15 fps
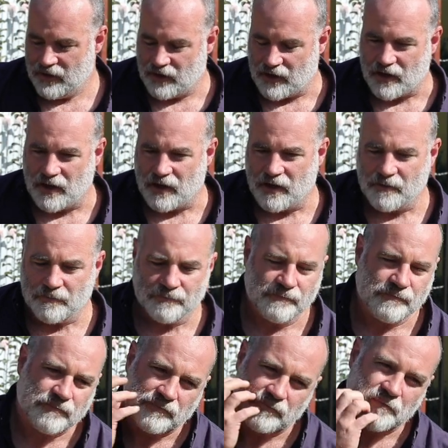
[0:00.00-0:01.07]

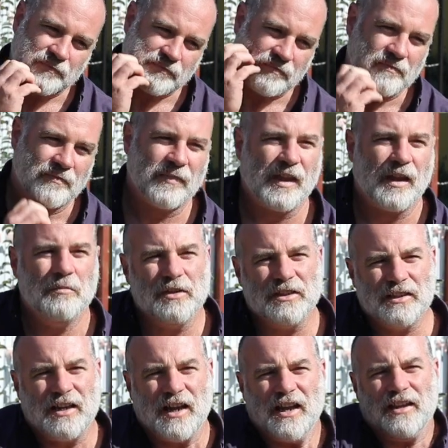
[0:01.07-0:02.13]
But
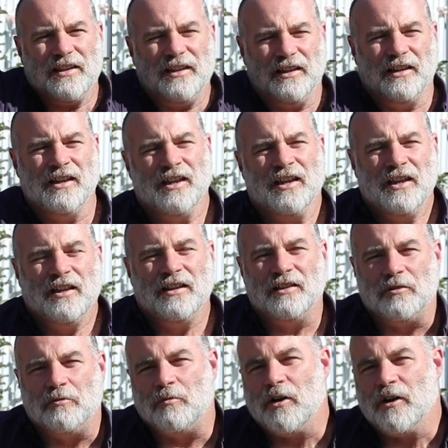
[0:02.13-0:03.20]
today I think
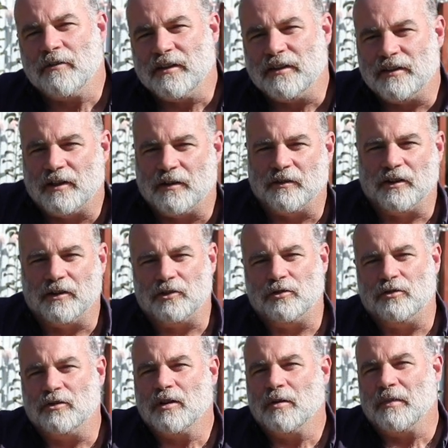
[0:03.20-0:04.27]
the wineries that I'm going to
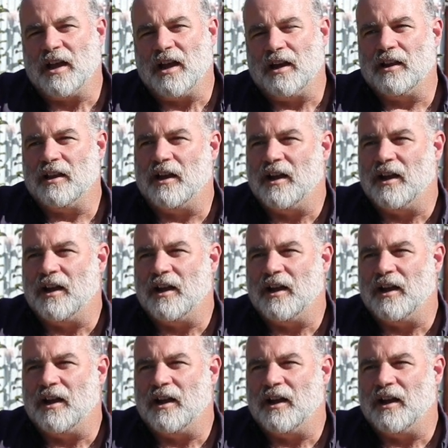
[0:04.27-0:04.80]
talk about,